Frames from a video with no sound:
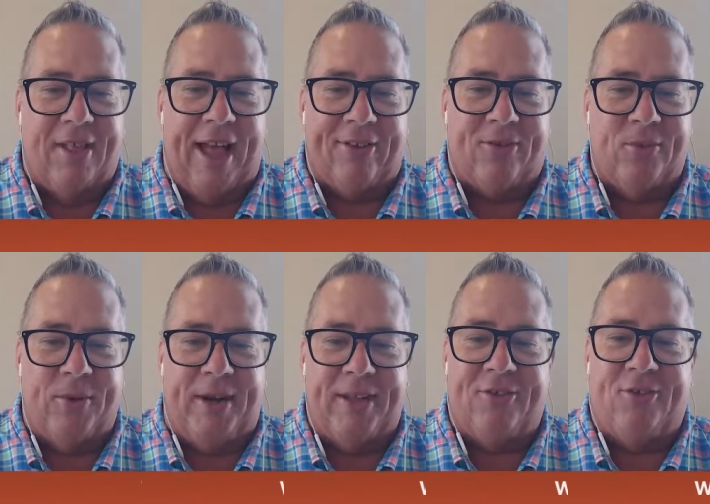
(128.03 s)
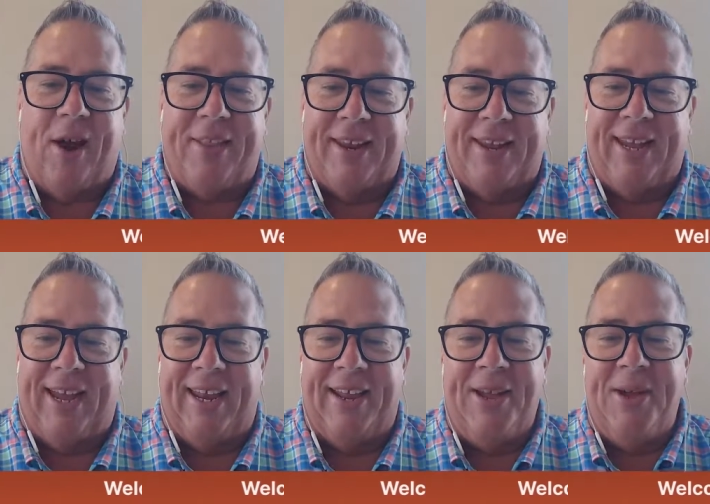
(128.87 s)
last week. Let's try that
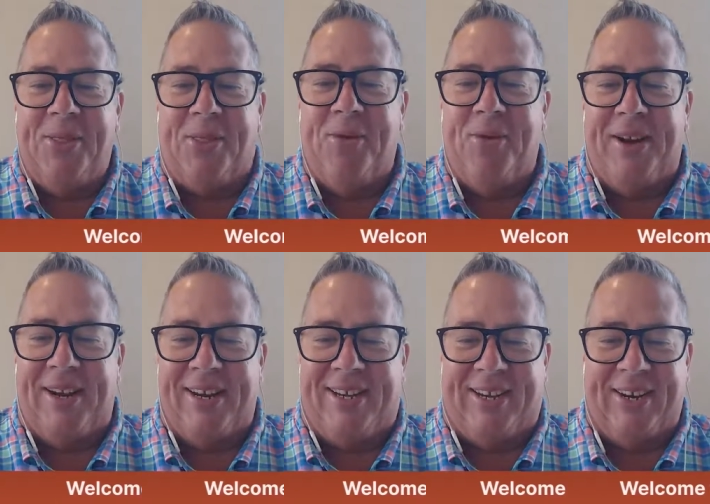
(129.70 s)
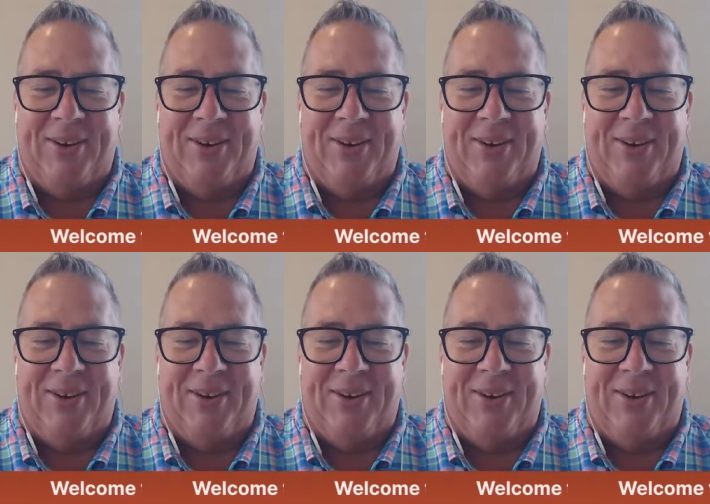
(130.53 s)
again. 3, 2,